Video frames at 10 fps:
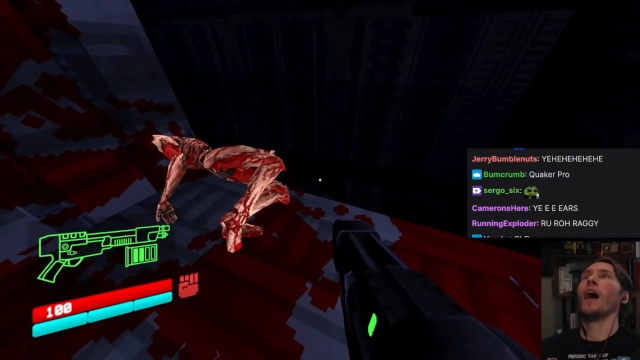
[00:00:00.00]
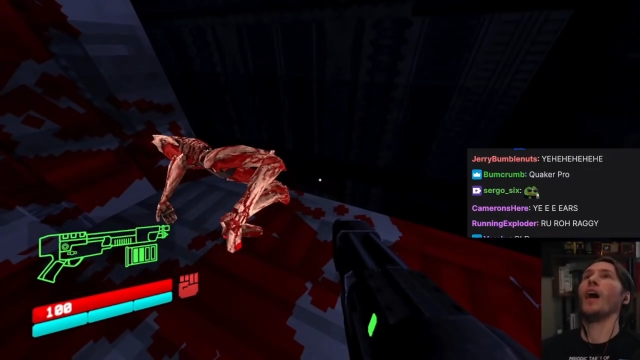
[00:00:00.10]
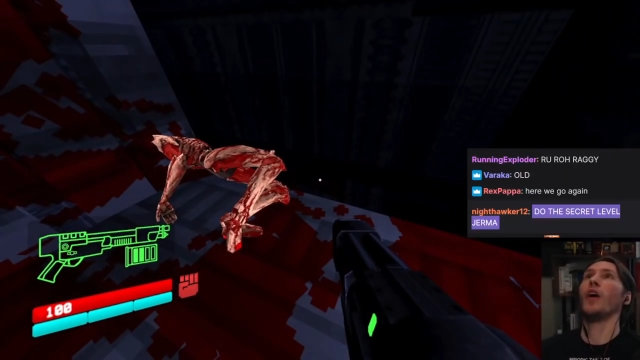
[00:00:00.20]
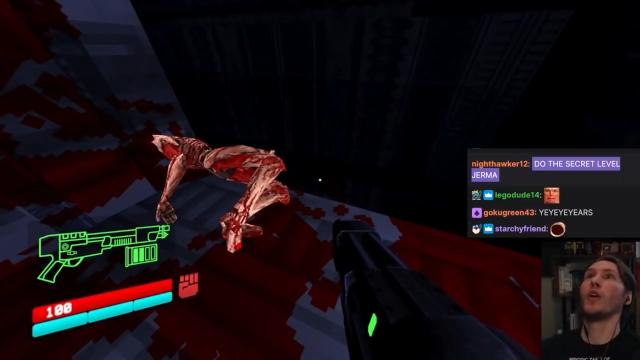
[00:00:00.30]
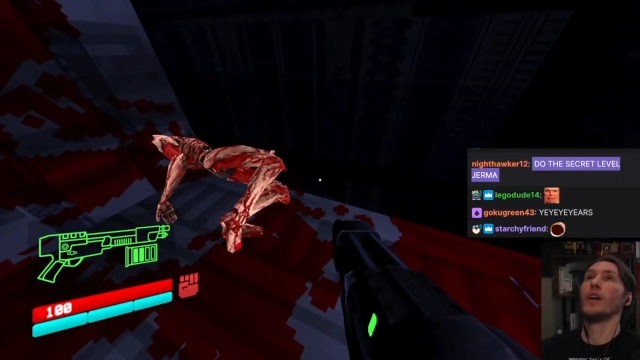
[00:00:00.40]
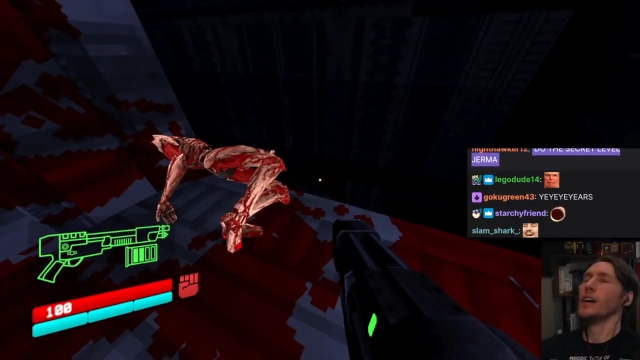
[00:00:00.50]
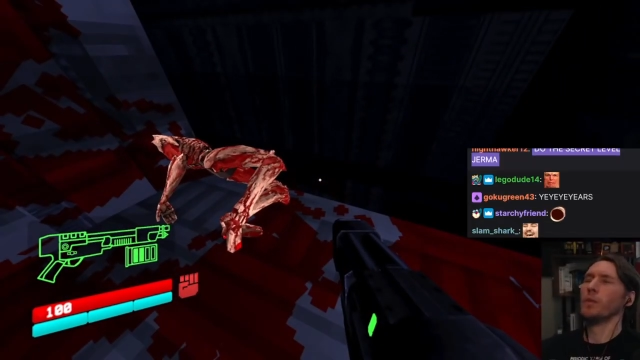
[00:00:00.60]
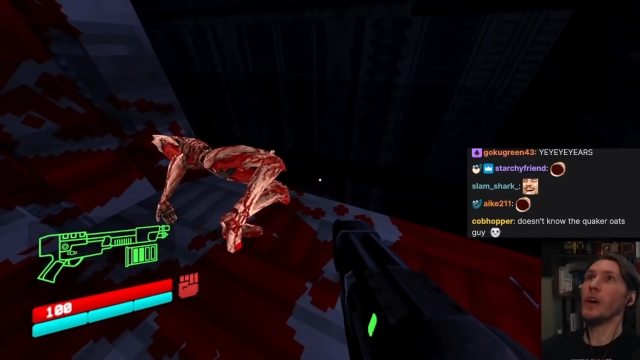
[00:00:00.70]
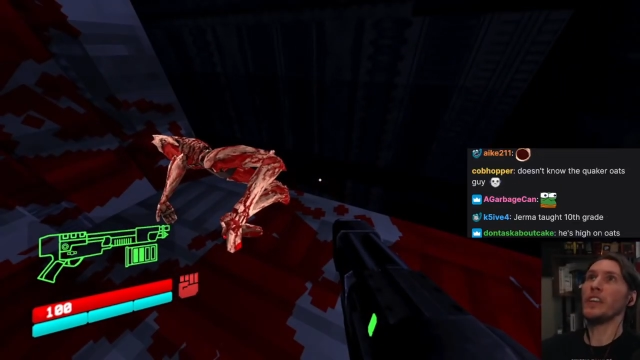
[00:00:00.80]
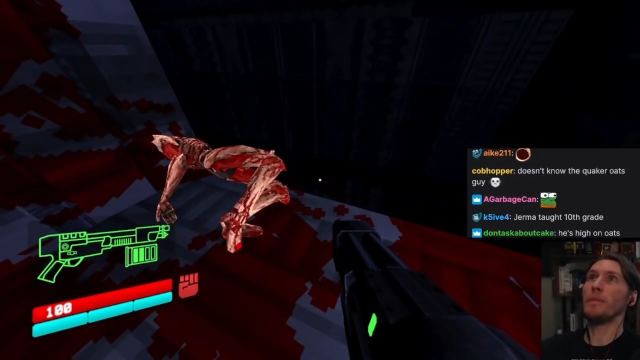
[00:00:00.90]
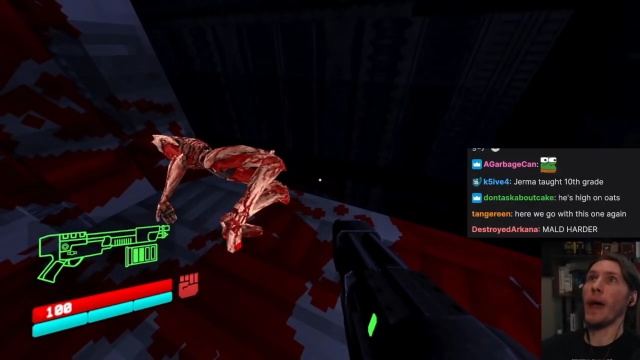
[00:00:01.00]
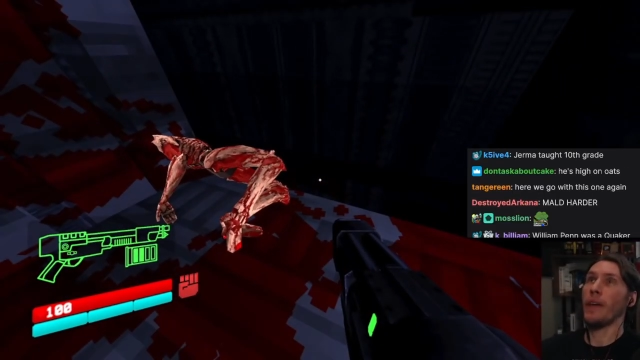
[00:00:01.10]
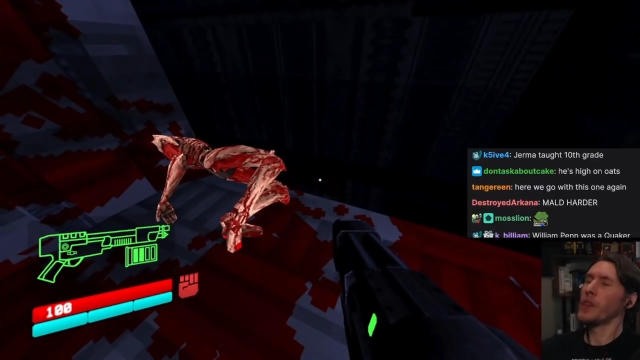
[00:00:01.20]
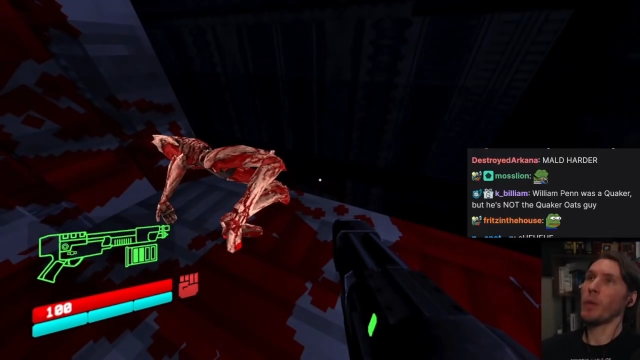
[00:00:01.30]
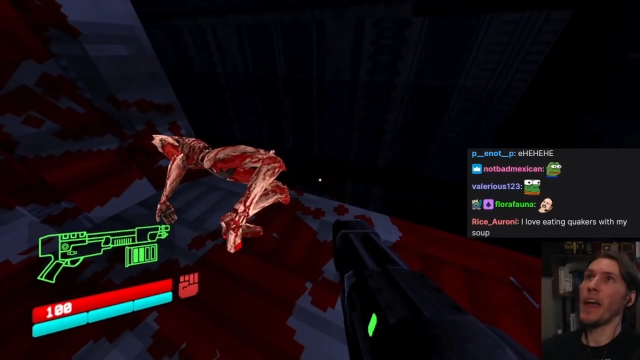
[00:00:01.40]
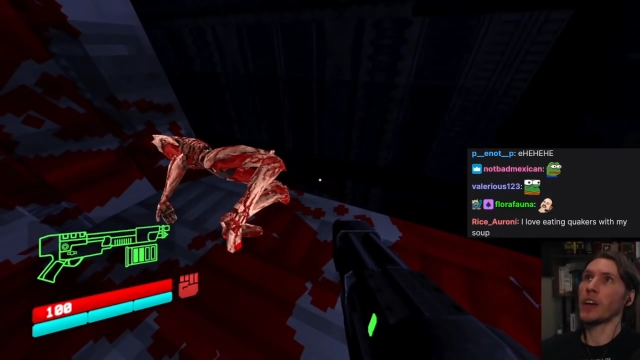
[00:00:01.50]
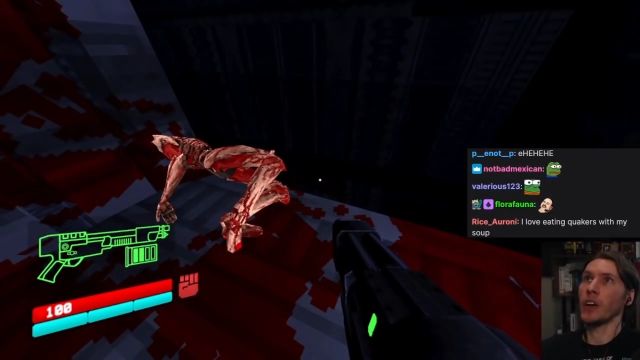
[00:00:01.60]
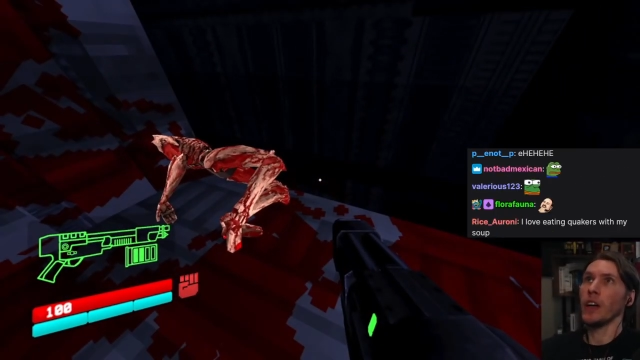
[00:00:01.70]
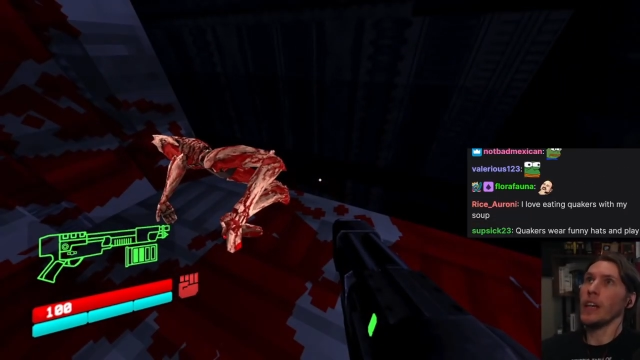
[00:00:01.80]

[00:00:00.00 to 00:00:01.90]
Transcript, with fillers: oh, William Penn, the Quaker.